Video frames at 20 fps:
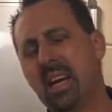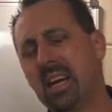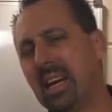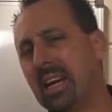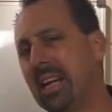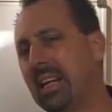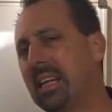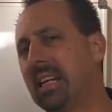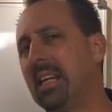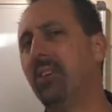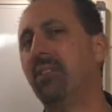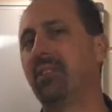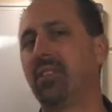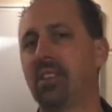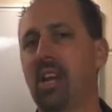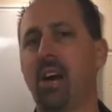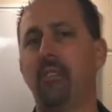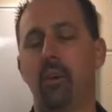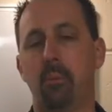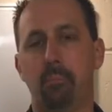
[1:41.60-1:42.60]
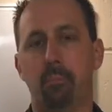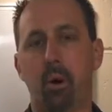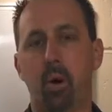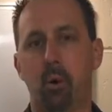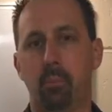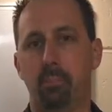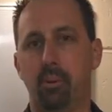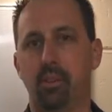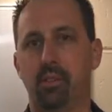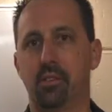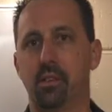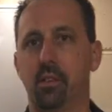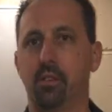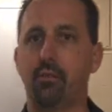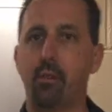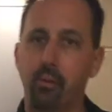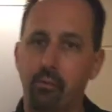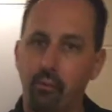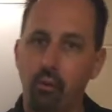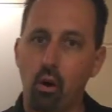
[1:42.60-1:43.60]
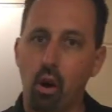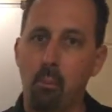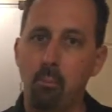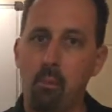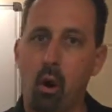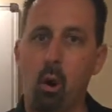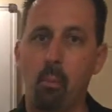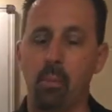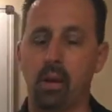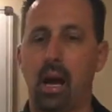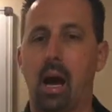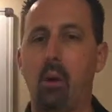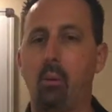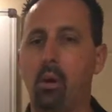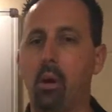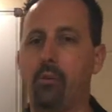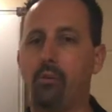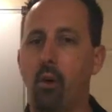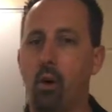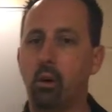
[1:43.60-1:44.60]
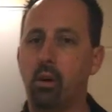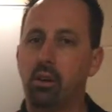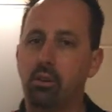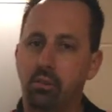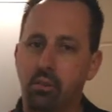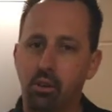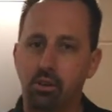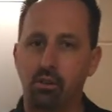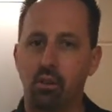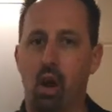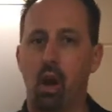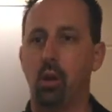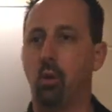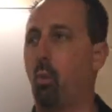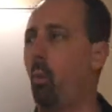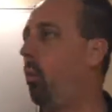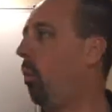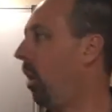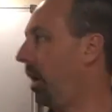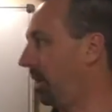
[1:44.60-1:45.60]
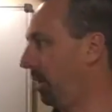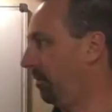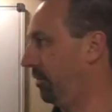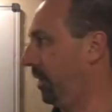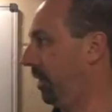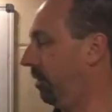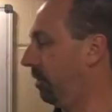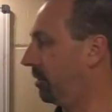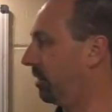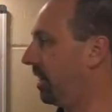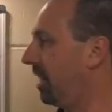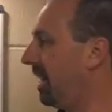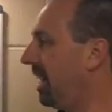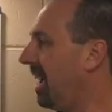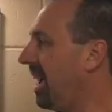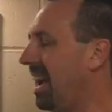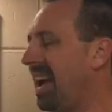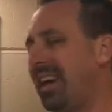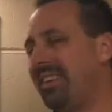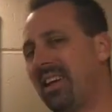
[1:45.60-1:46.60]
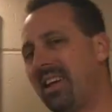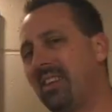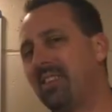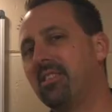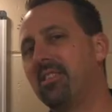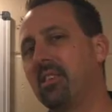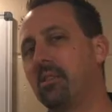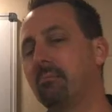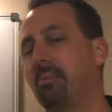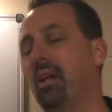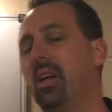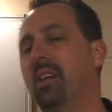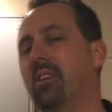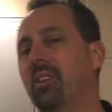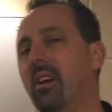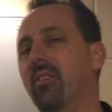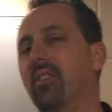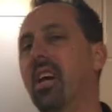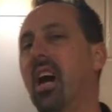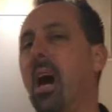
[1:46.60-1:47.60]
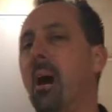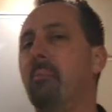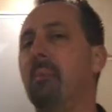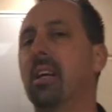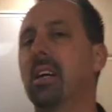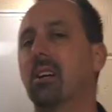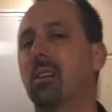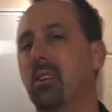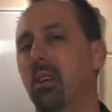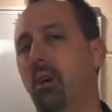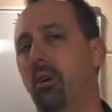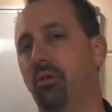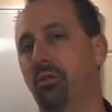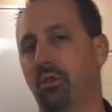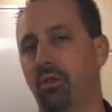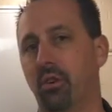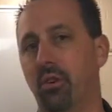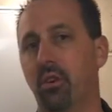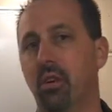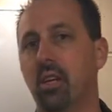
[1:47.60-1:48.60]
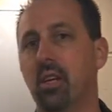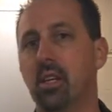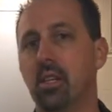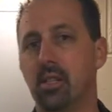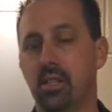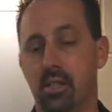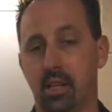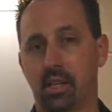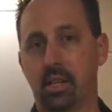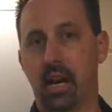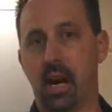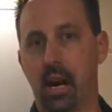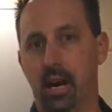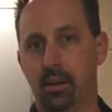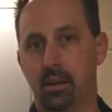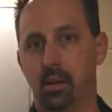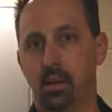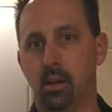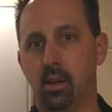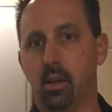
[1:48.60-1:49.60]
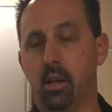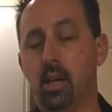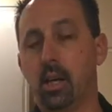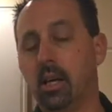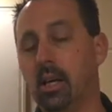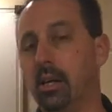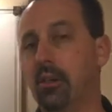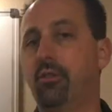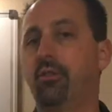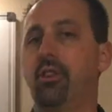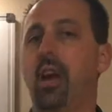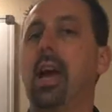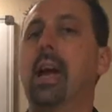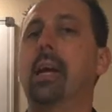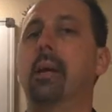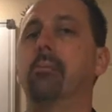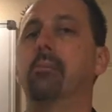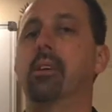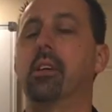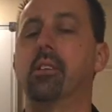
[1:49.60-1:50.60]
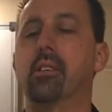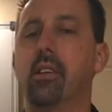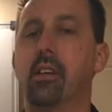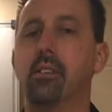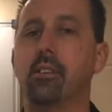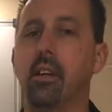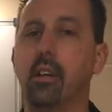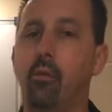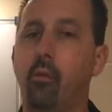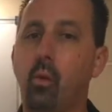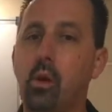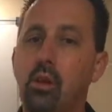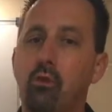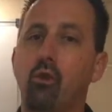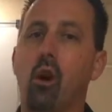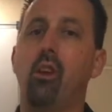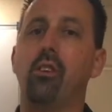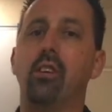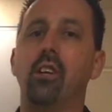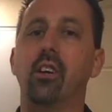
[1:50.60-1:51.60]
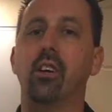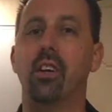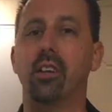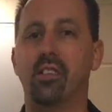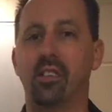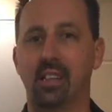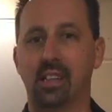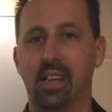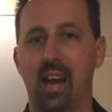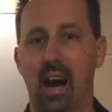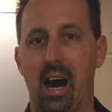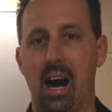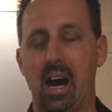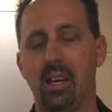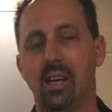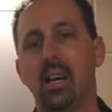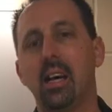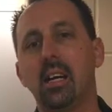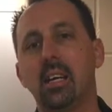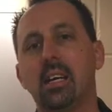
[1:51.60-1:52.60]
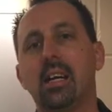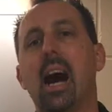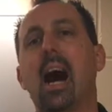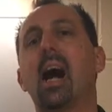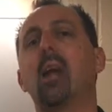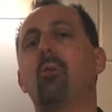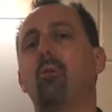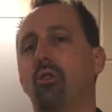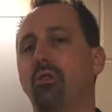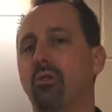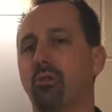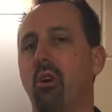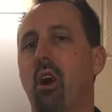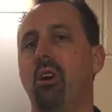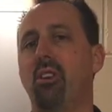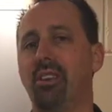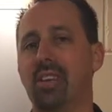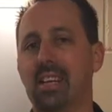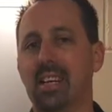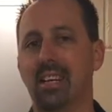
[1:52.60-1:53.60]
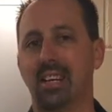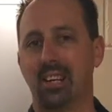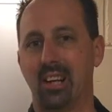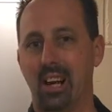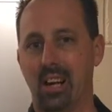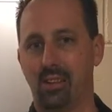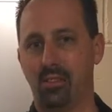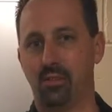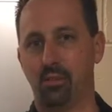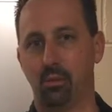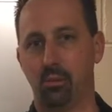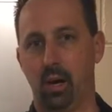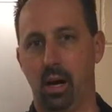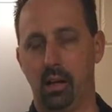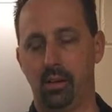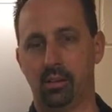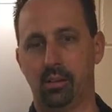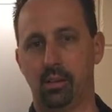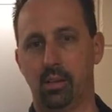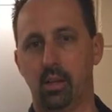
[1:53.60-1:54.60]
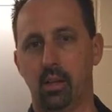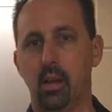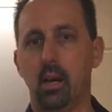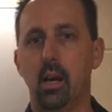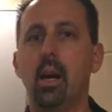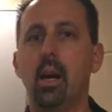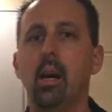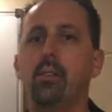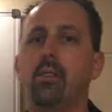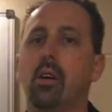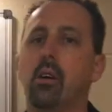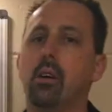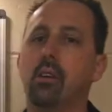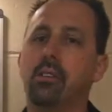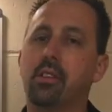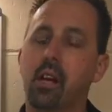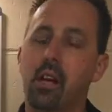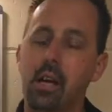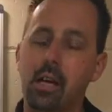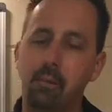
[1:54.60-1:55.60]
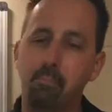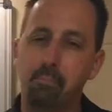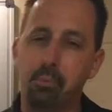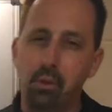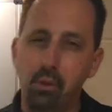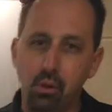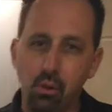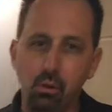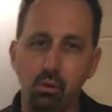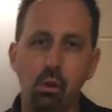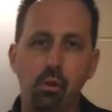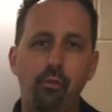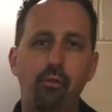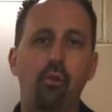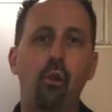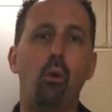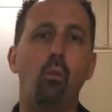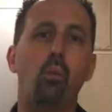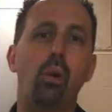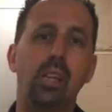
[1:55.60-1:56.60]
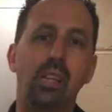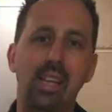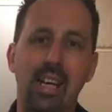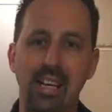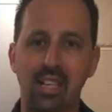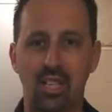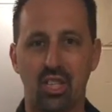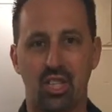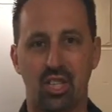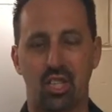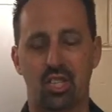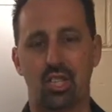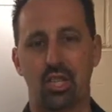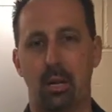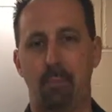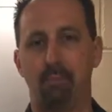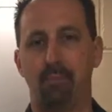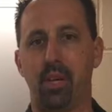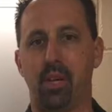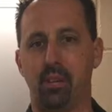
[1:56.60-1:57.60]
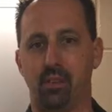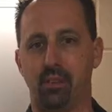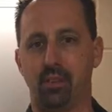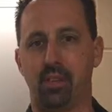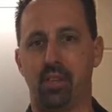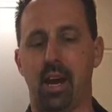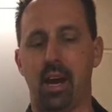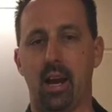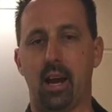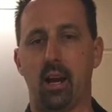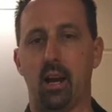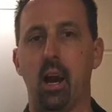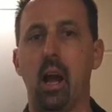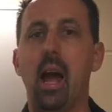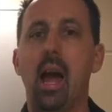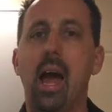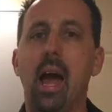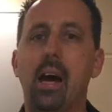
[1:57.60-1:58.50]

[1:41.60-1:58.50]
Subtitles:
He gives 7 purposes, but for a moment I want to focus just on one of those, and that is this place of coming closer to God. In James, it says that if we draw near unto God, God will draw near unto us. There is a beautiful relationship that is there.